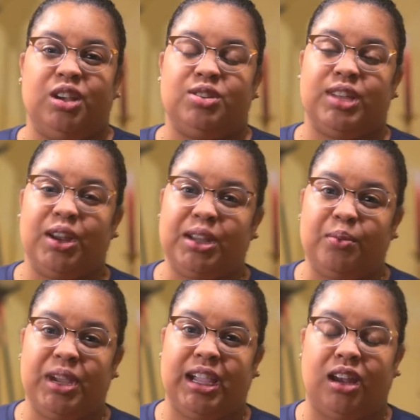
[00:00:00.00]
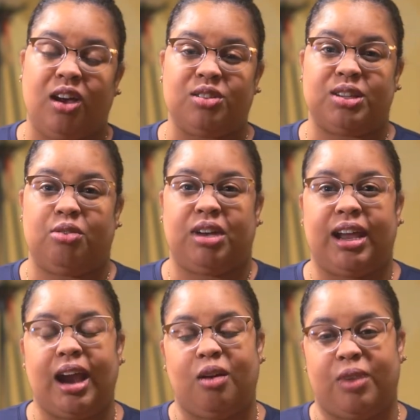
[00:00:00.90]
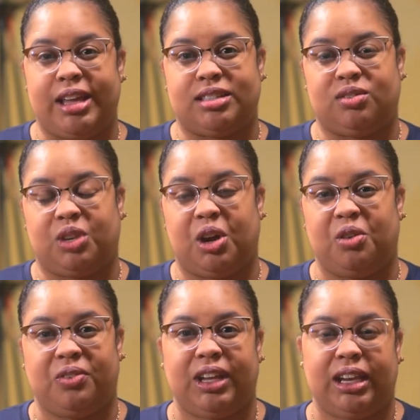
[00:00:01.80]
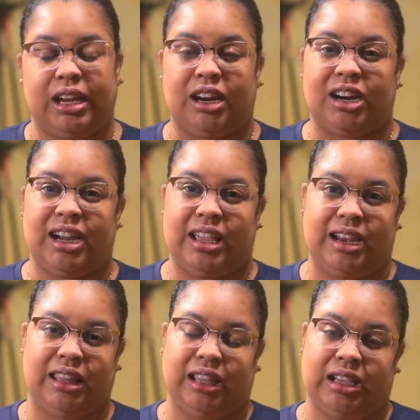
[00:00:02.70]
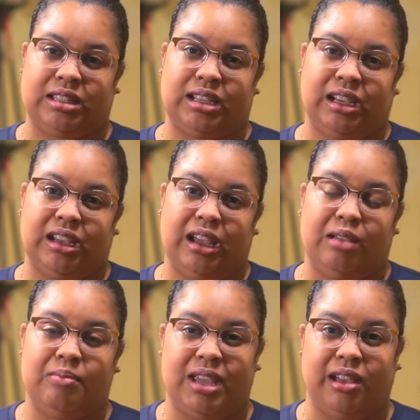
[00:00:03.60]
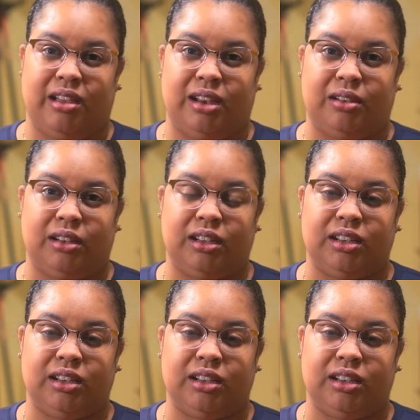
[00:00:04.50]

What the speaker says: so that we can also cut our rates of COVID here in Atlanta and beyond.